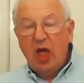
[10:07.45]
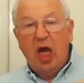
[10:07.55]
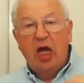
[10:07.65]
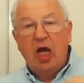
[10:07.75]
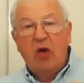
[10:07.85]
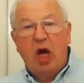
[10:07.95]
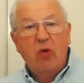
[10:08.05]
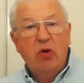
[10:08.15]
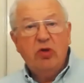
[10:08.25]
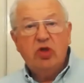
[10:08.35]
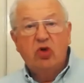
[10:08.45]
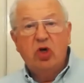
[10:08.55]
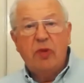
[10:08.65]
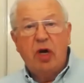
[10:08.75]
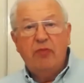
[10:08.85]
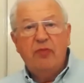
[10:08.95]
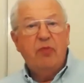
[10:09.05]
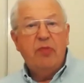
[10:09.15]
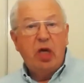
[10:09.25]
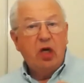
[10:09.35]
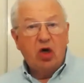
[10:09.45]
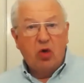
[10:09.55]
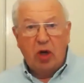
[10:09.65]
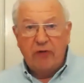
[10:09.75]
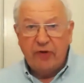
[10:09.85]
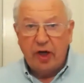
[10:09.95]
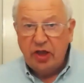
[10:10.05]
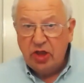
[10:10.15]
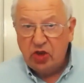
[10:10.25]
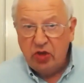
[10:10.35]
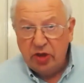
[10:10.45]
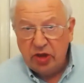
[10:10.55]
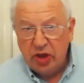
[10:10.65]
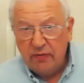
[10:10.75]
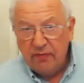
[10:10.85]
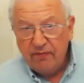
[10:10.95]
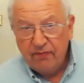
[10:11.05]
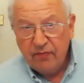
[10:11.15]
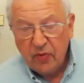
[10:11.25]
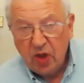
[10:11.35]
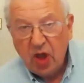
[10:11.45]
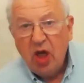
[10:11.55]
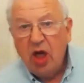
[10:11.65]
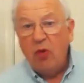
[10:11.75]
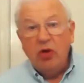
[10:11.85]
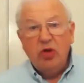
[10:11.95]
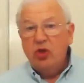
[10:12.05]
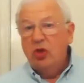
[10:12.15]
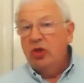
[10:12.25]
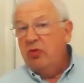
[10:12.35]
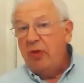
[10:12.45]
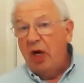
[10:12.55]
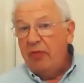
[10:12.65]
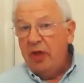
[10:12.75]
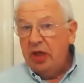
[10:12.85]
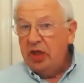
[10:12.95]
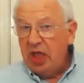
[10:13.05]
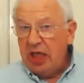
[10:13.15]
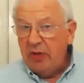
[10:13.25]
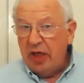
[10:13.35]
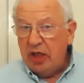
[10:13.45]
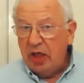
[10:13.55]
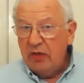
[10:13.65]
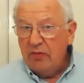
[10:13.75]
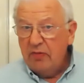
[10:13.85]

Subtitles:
And I won't talk about them being a qualified distributor, and I won't talk to them about being a team leader.